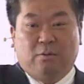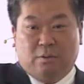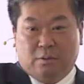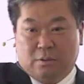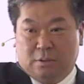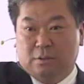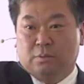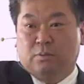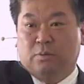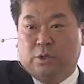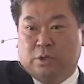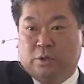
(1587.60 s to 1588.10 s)

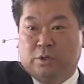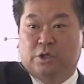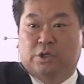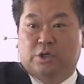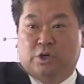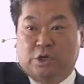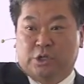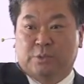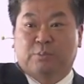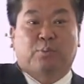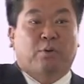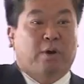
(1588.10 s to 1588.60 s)
When you go to
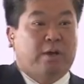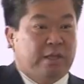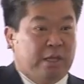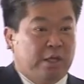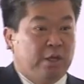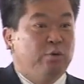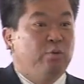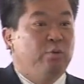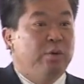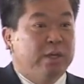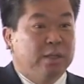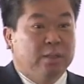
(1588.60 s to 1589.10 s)
church, pray that
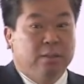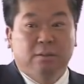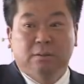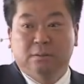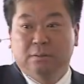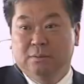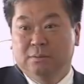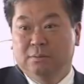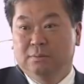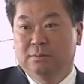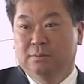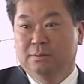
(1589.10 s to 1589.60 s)
you win
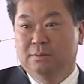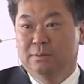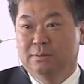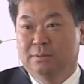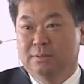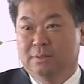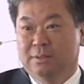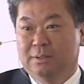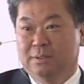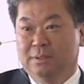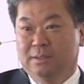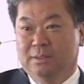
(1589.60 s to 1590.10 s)

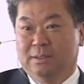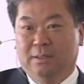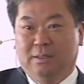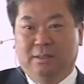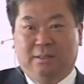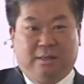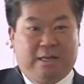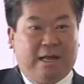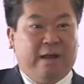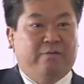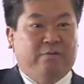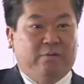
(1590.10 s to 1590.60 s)

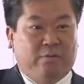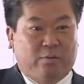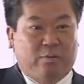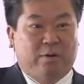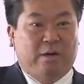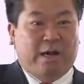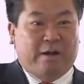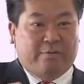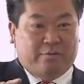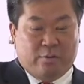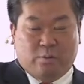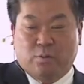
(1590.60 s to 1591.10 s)
that after,
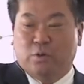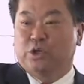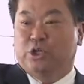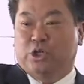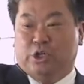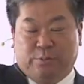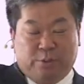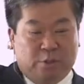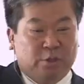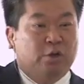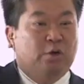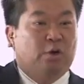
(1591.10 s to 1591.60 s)
after worship,
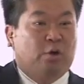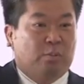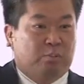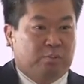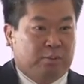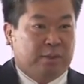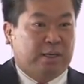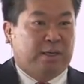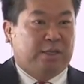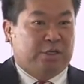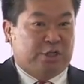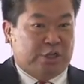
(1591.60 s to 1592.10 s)
you could go
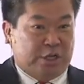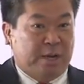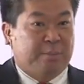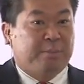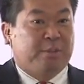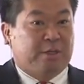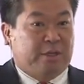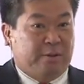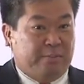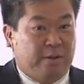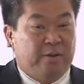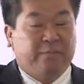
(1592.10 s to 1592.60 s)
play the
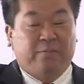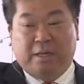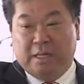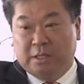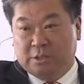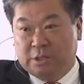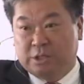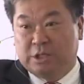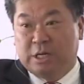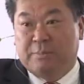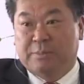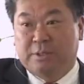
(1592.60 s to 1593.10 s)
championship if you get to
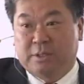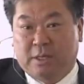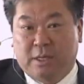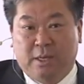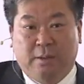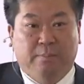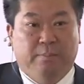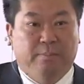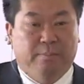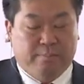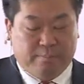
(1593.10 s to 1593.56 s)
the championship game.